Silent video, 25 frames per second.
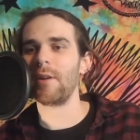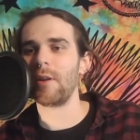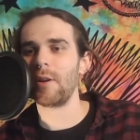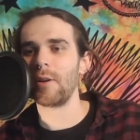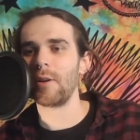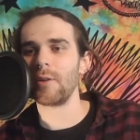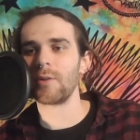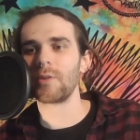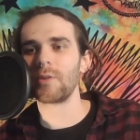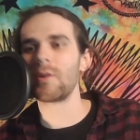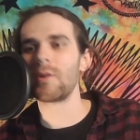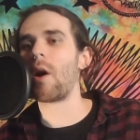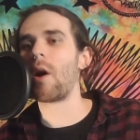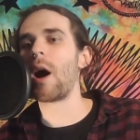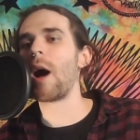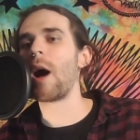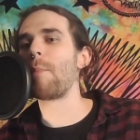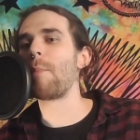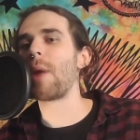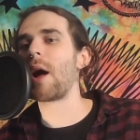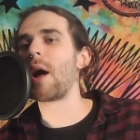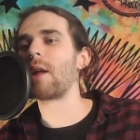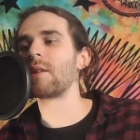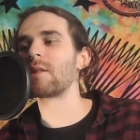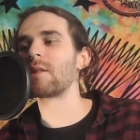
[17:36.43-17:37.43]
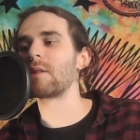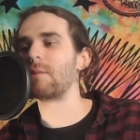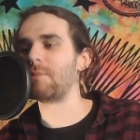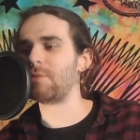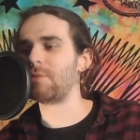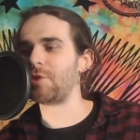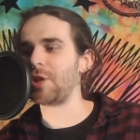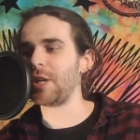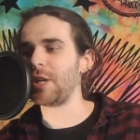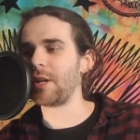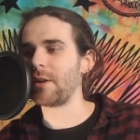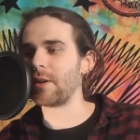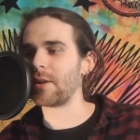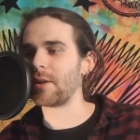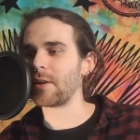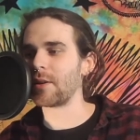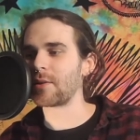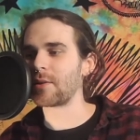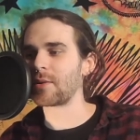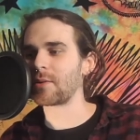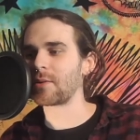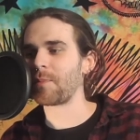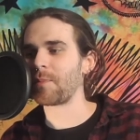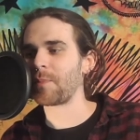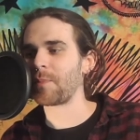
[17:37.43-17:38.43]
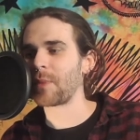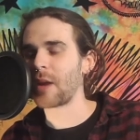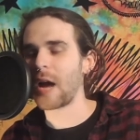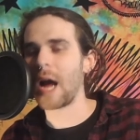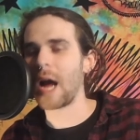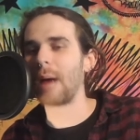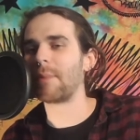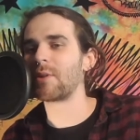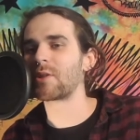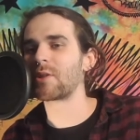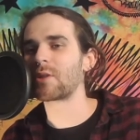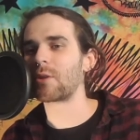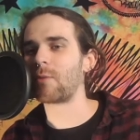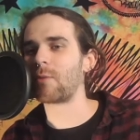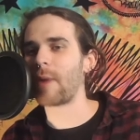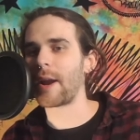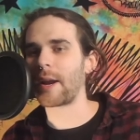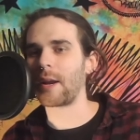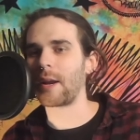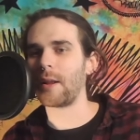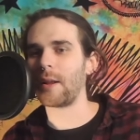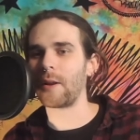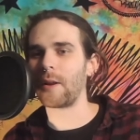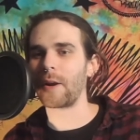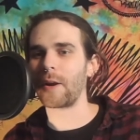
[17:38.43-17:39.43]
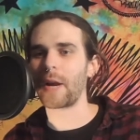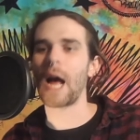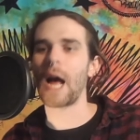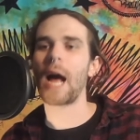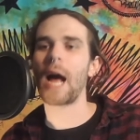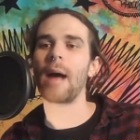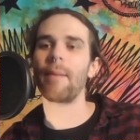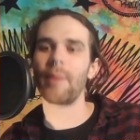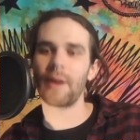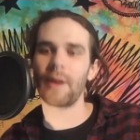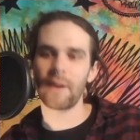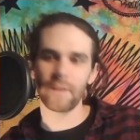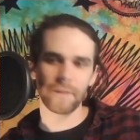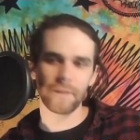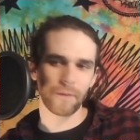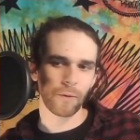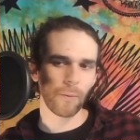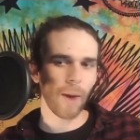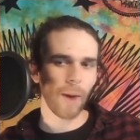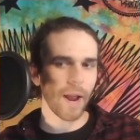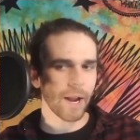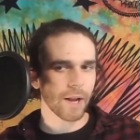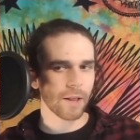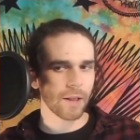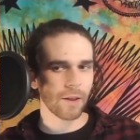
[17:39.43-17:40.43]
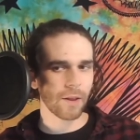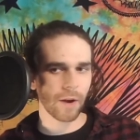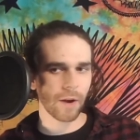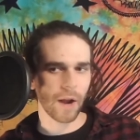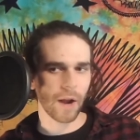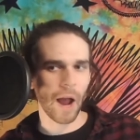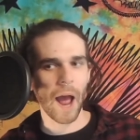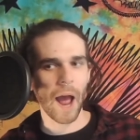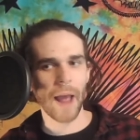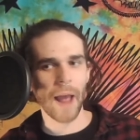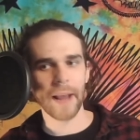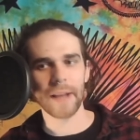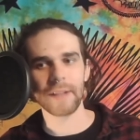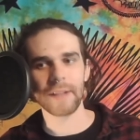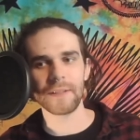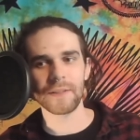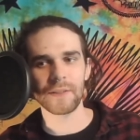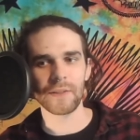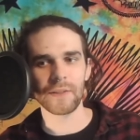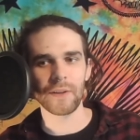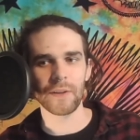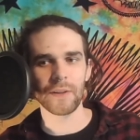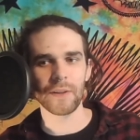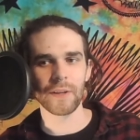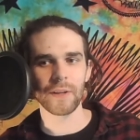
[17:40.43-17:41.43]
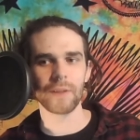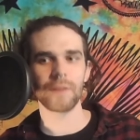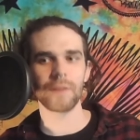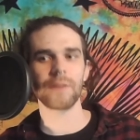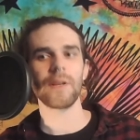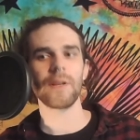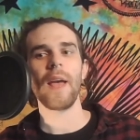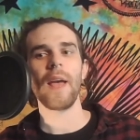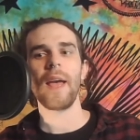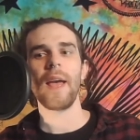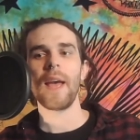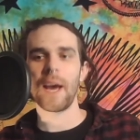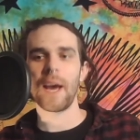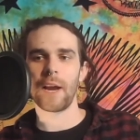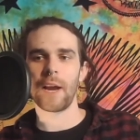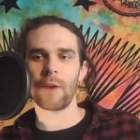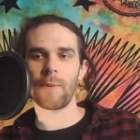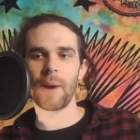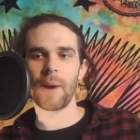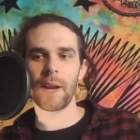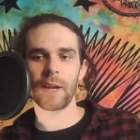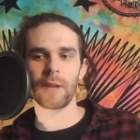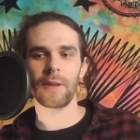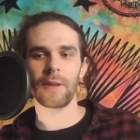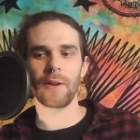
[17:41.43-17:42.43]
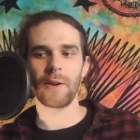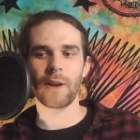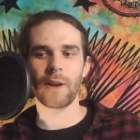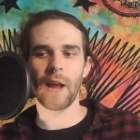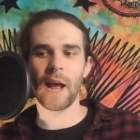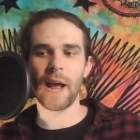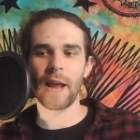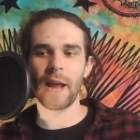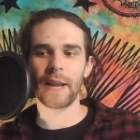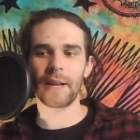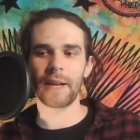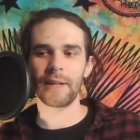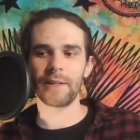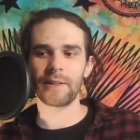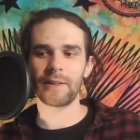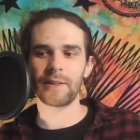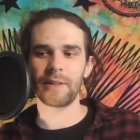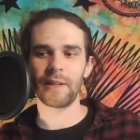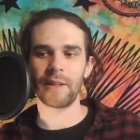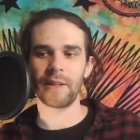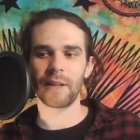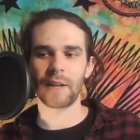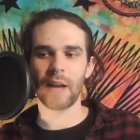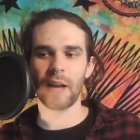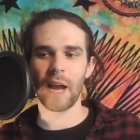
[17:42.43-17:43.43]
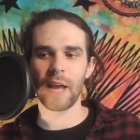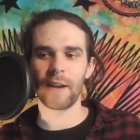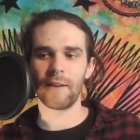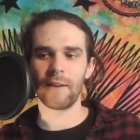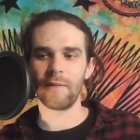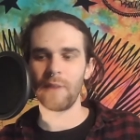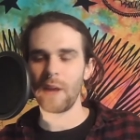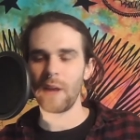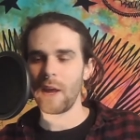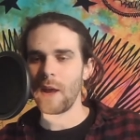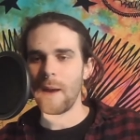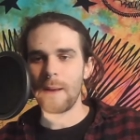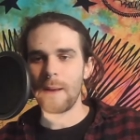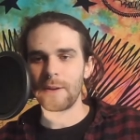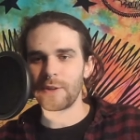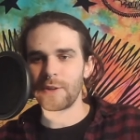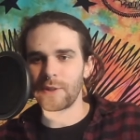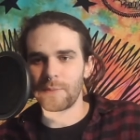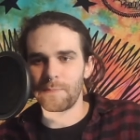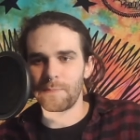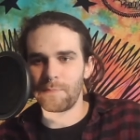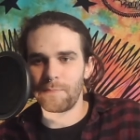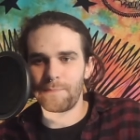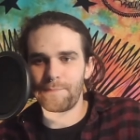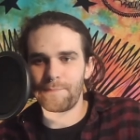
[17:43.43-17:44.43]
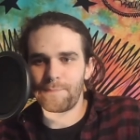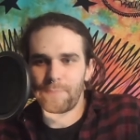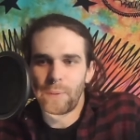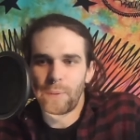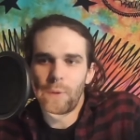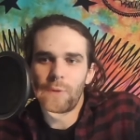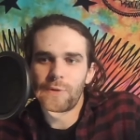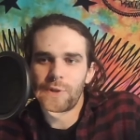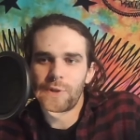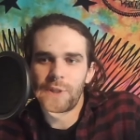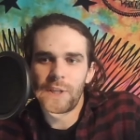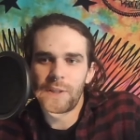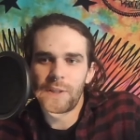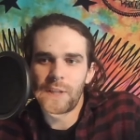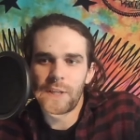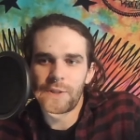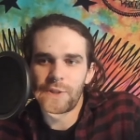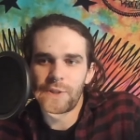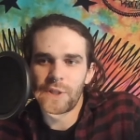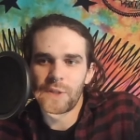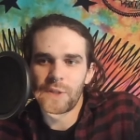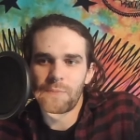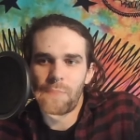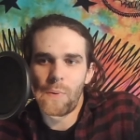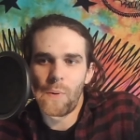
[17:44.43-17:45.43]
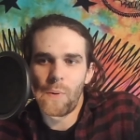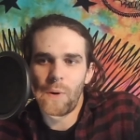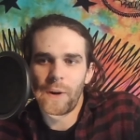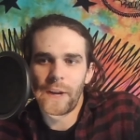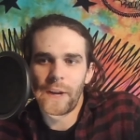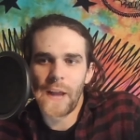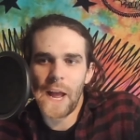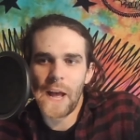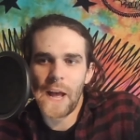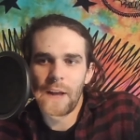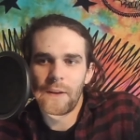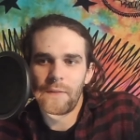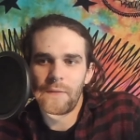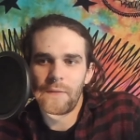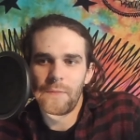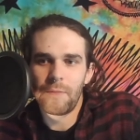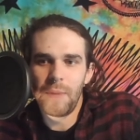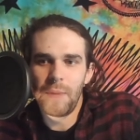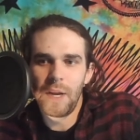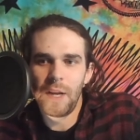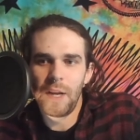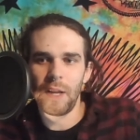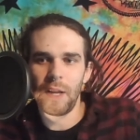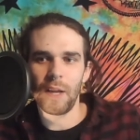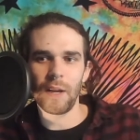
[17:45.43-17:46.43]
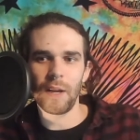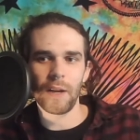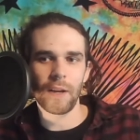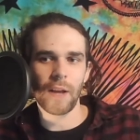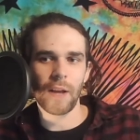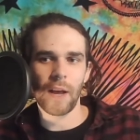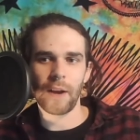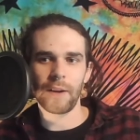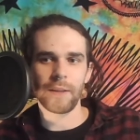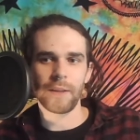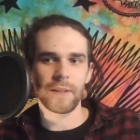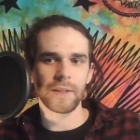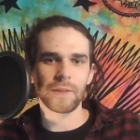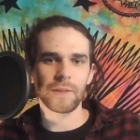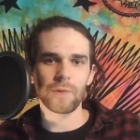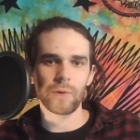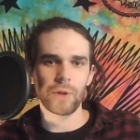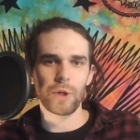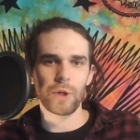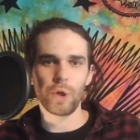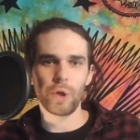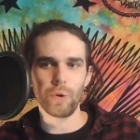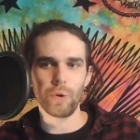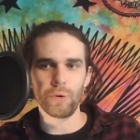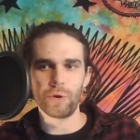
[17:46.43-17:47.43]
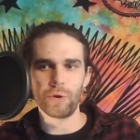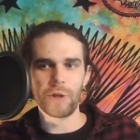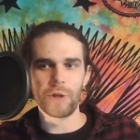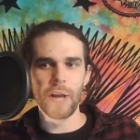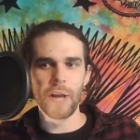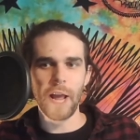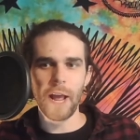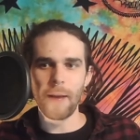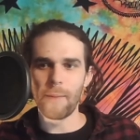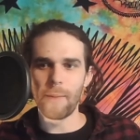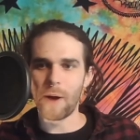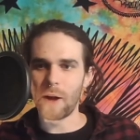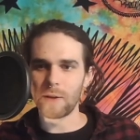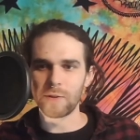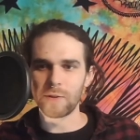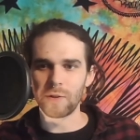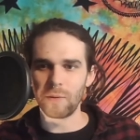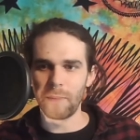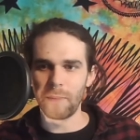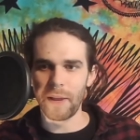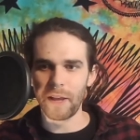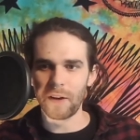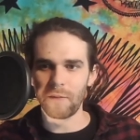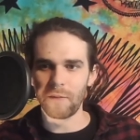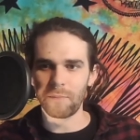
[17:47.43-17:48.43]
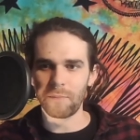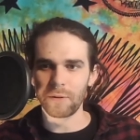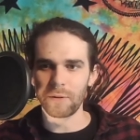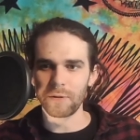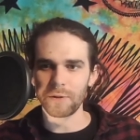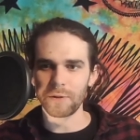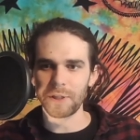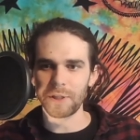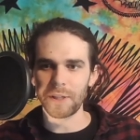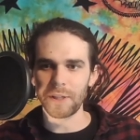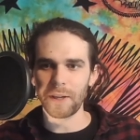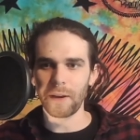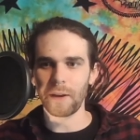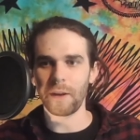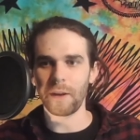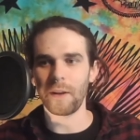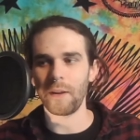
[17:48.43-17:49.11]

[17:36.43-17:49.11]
So I'm not some genius. I'm just a regular guy. But if a regular guy can see this, and a regular guy can see the kind of just bullshit that's just pouring out of the media, out of this huge dam also made of bullshit,